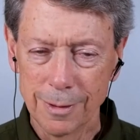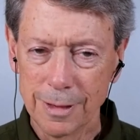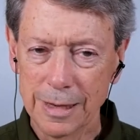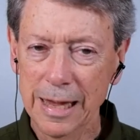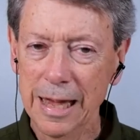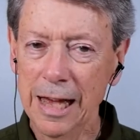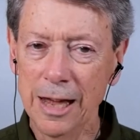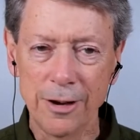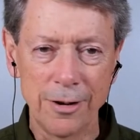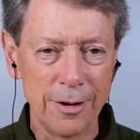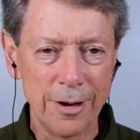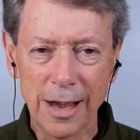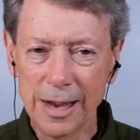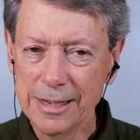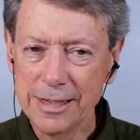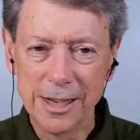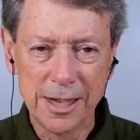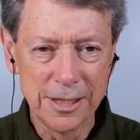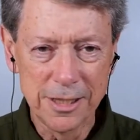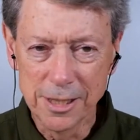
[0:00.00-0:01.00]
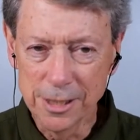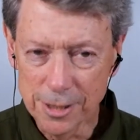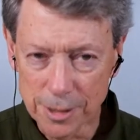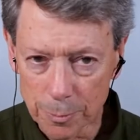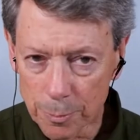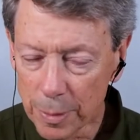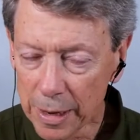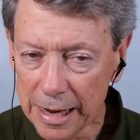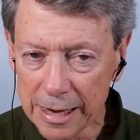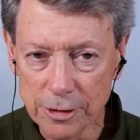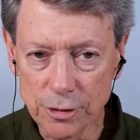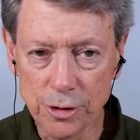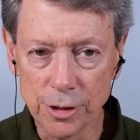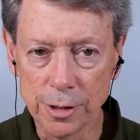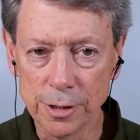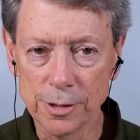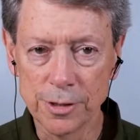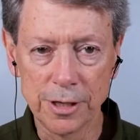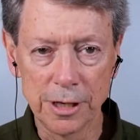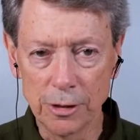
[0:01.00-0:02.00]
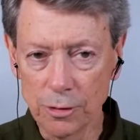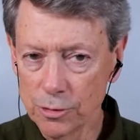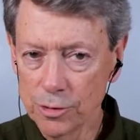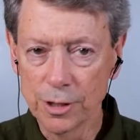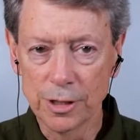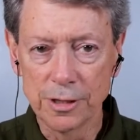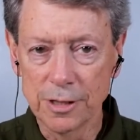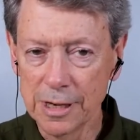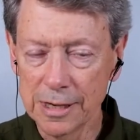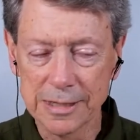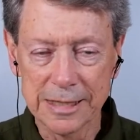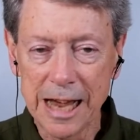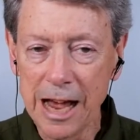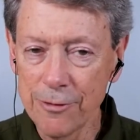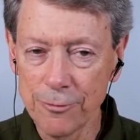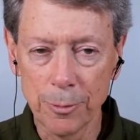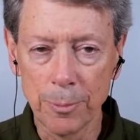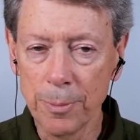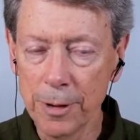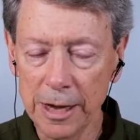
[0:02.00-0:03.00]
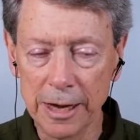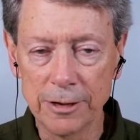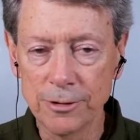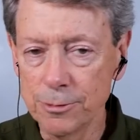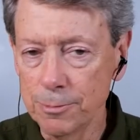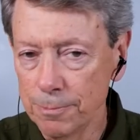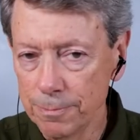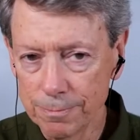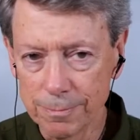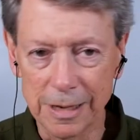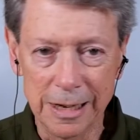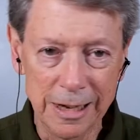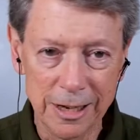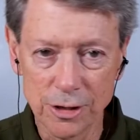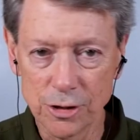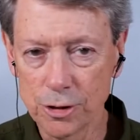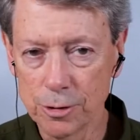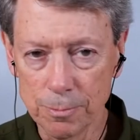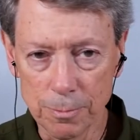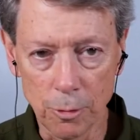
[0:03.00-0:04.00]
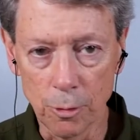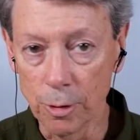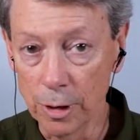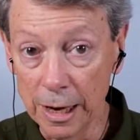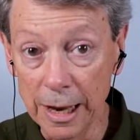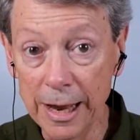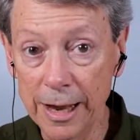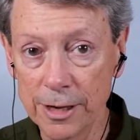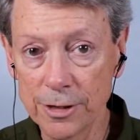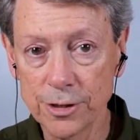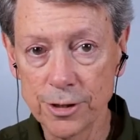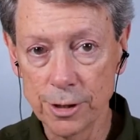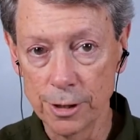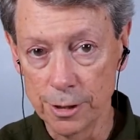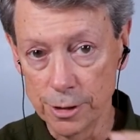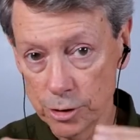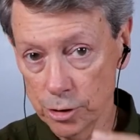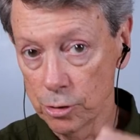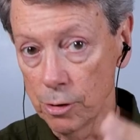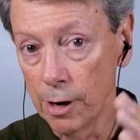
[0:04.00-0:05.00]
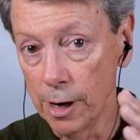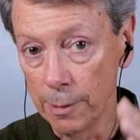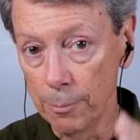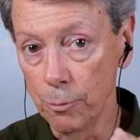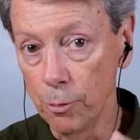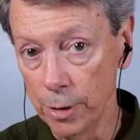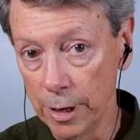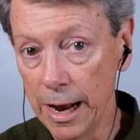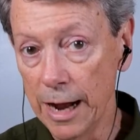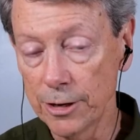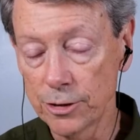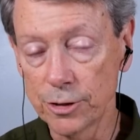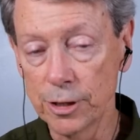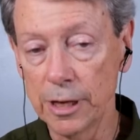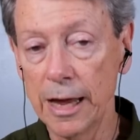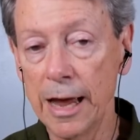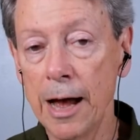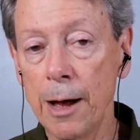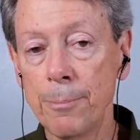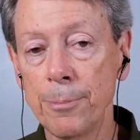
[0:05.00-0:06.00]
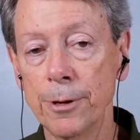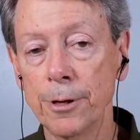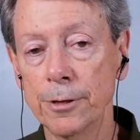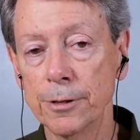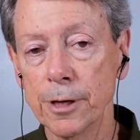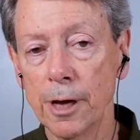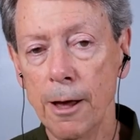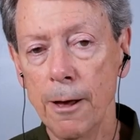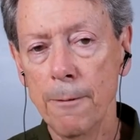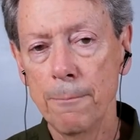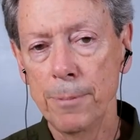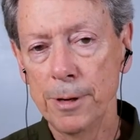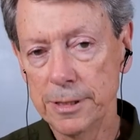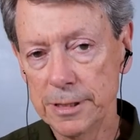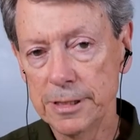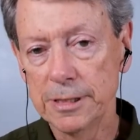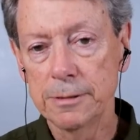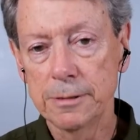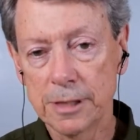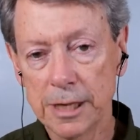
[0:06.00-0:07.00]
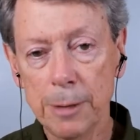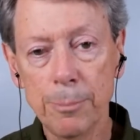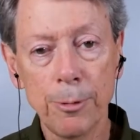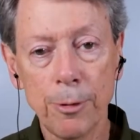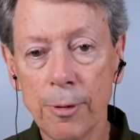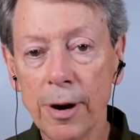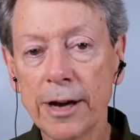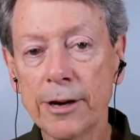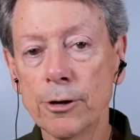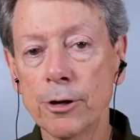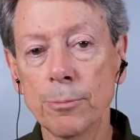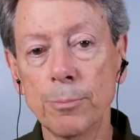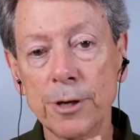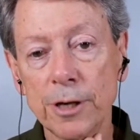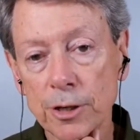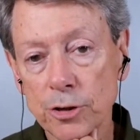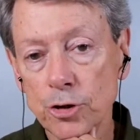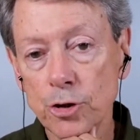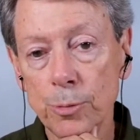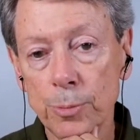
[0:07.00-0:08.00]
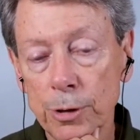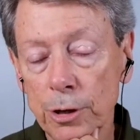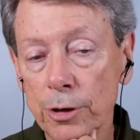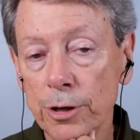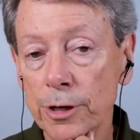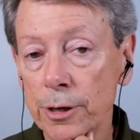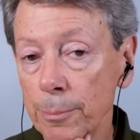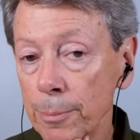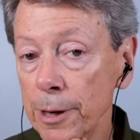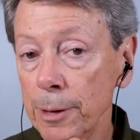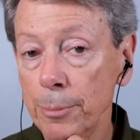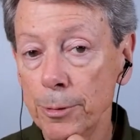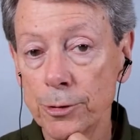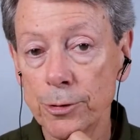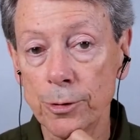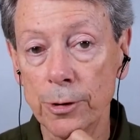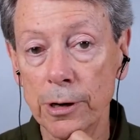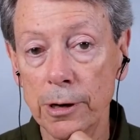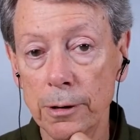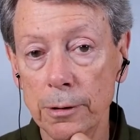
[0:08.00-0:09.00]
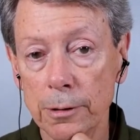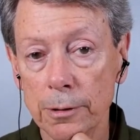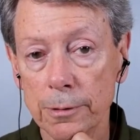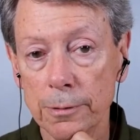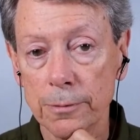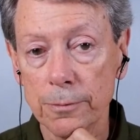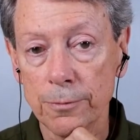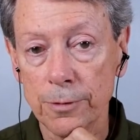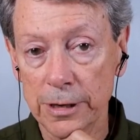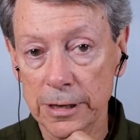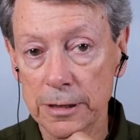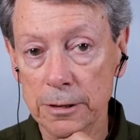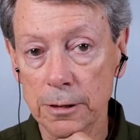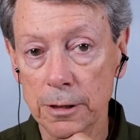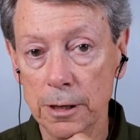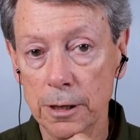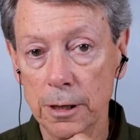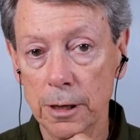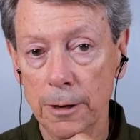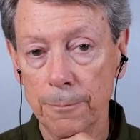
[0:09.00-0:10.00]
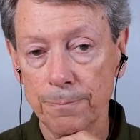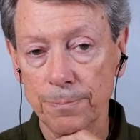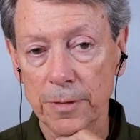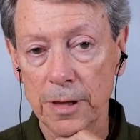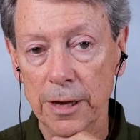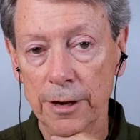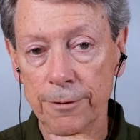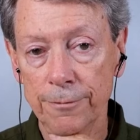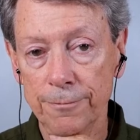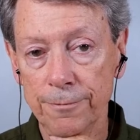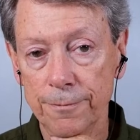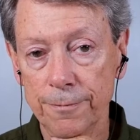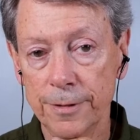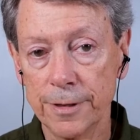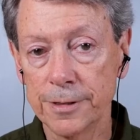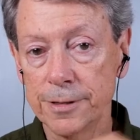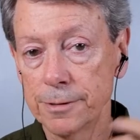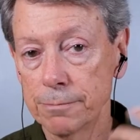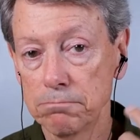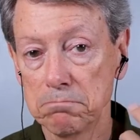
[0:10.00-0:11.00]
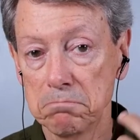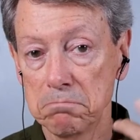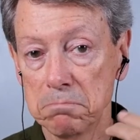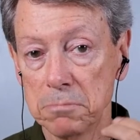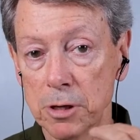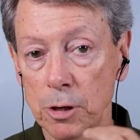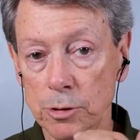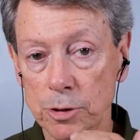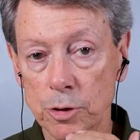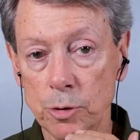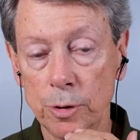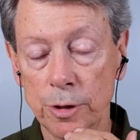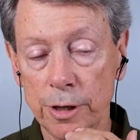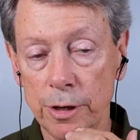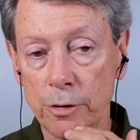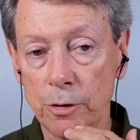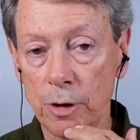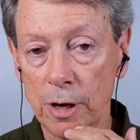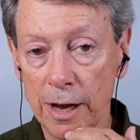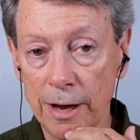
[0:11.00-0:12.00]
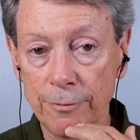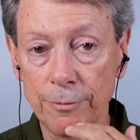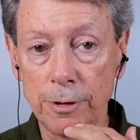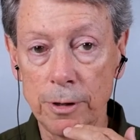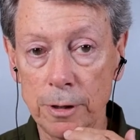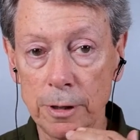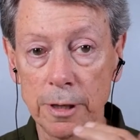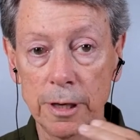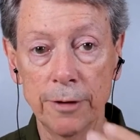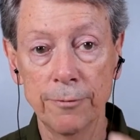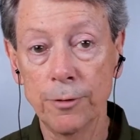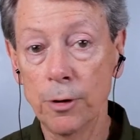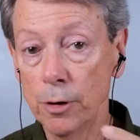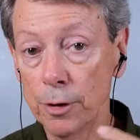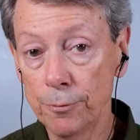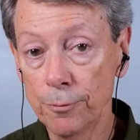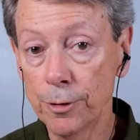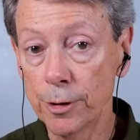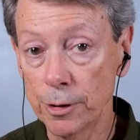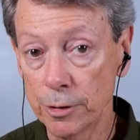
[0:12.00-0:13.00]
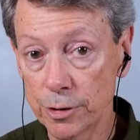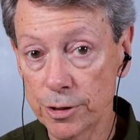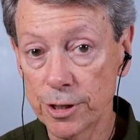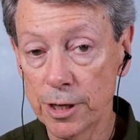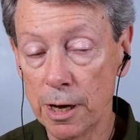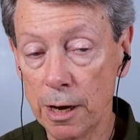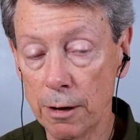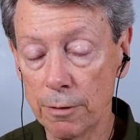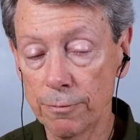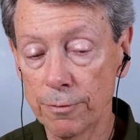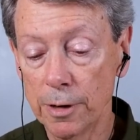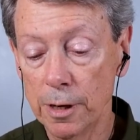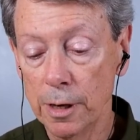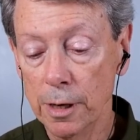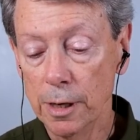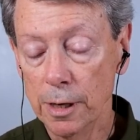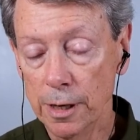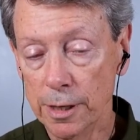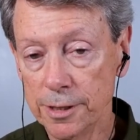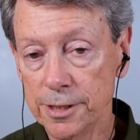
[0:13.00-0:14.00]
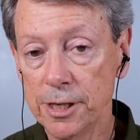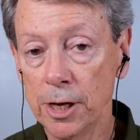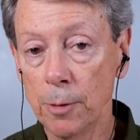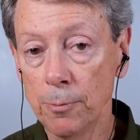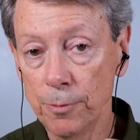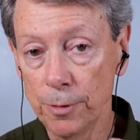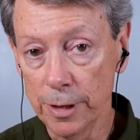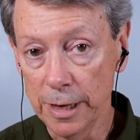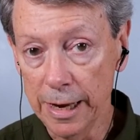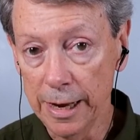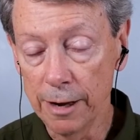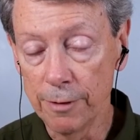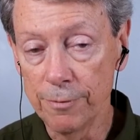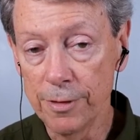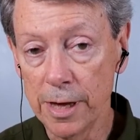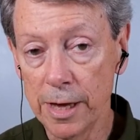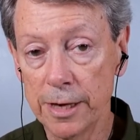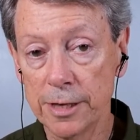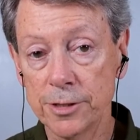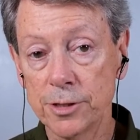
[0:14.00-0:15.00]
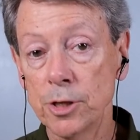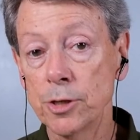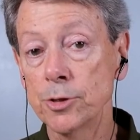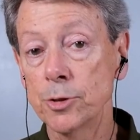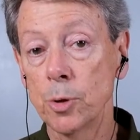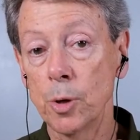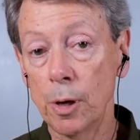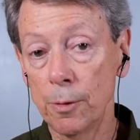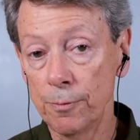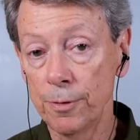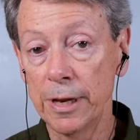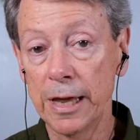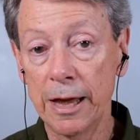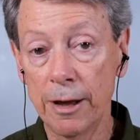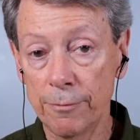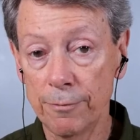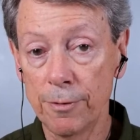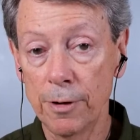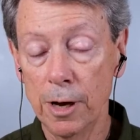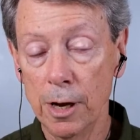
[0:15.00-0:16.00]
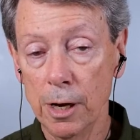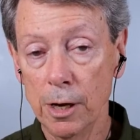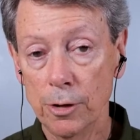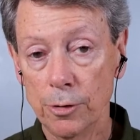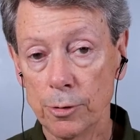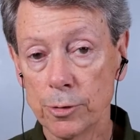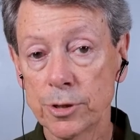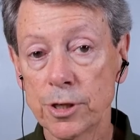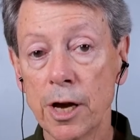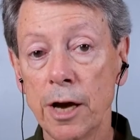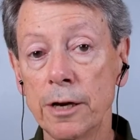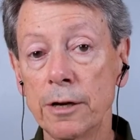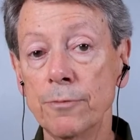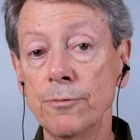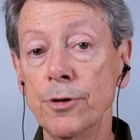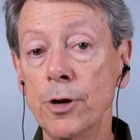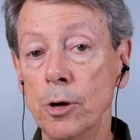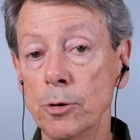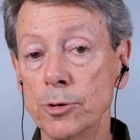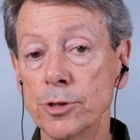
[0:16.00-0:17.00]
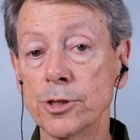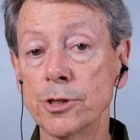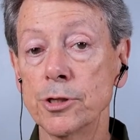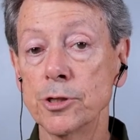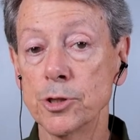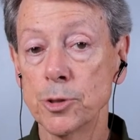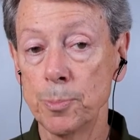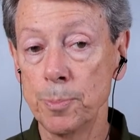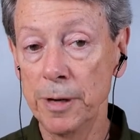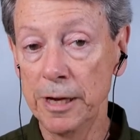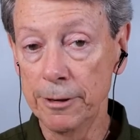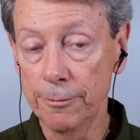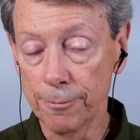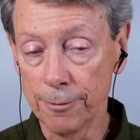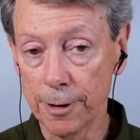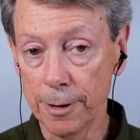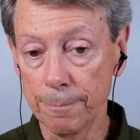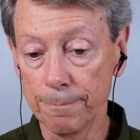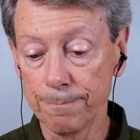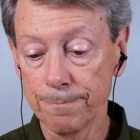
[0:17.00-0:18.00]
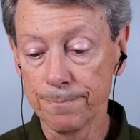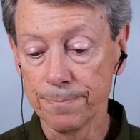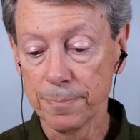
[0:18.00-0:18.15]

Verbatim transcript: yeah not dozens of pages it usually takes half a page ish or less to describe what actually happened. But keep a record because you're building a paper trail, frankly. If this goes to another level, if only for yourself, it's helpful to have that. It's also helpful to have those kind of notes to speak from.